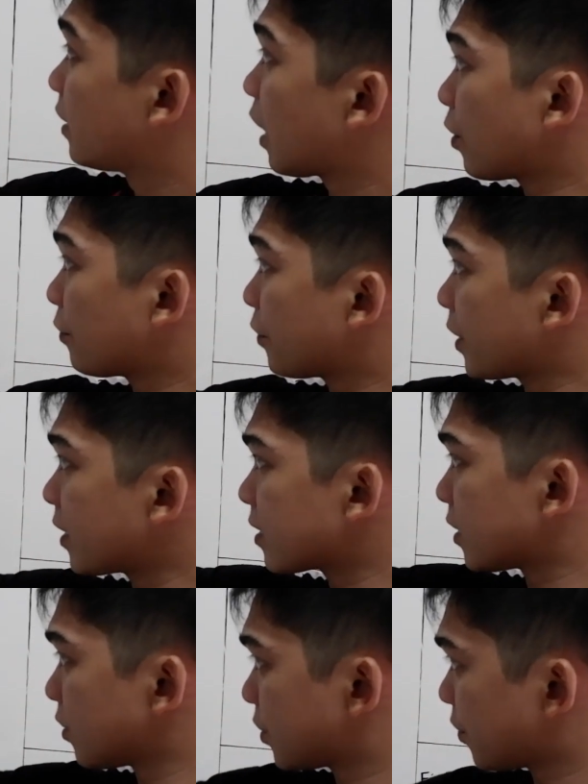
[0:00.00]
In our
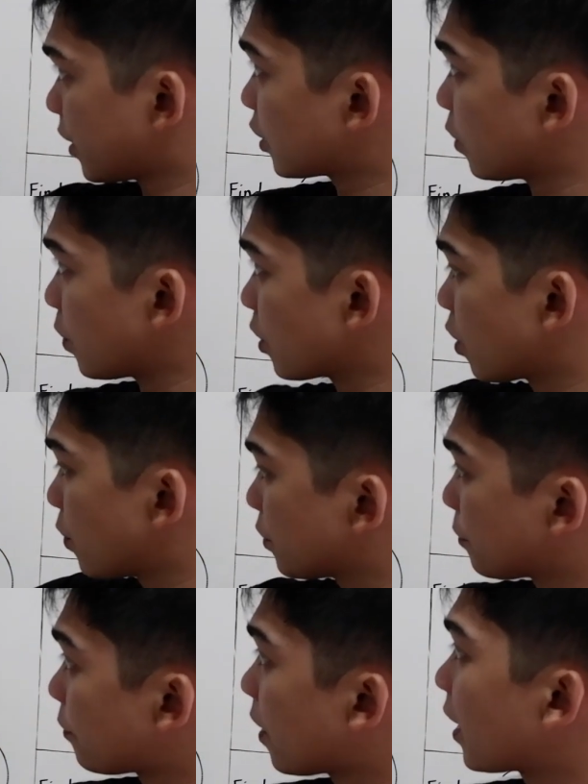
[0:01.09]
first illustration, we're
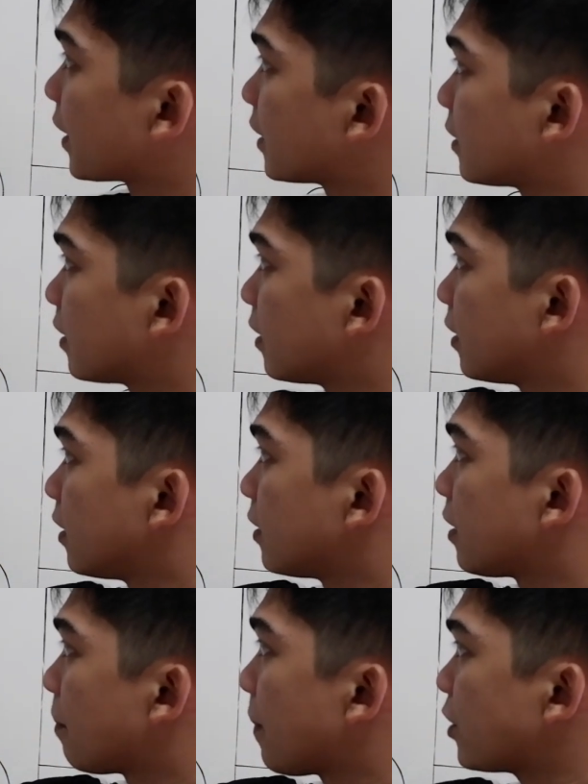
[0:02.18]
going to find
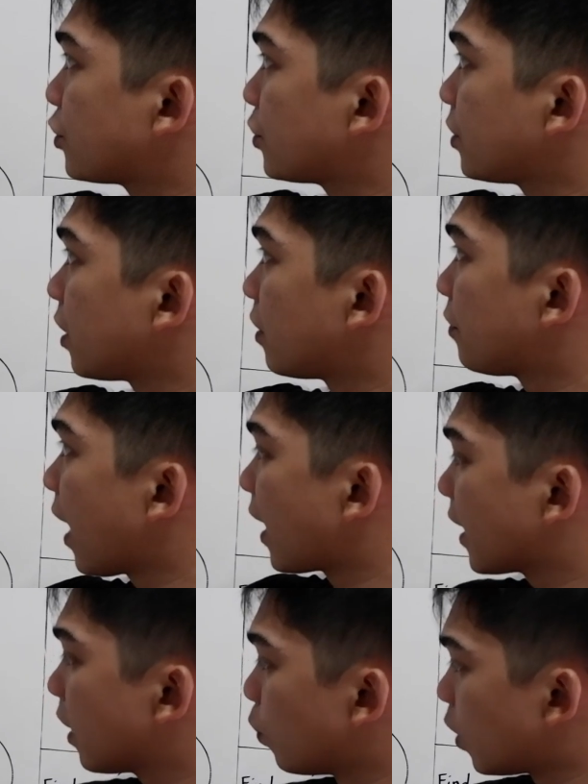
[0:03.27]
the measure of
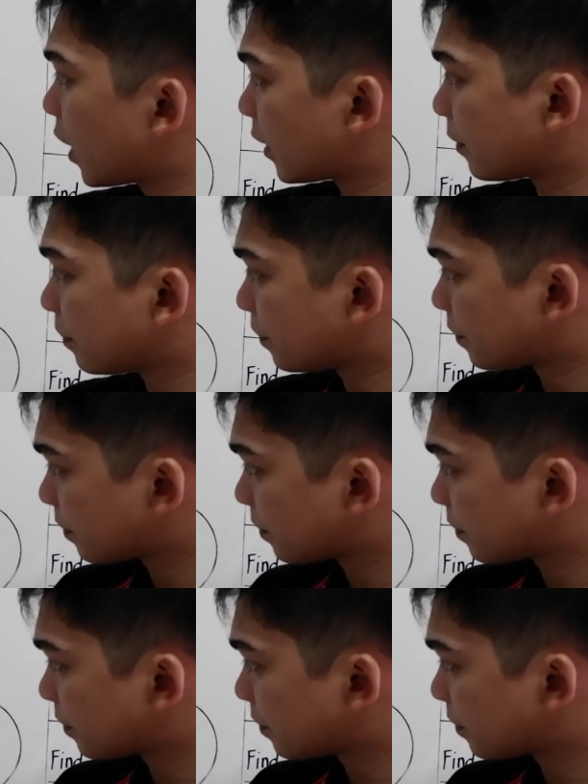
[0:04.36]
angle 1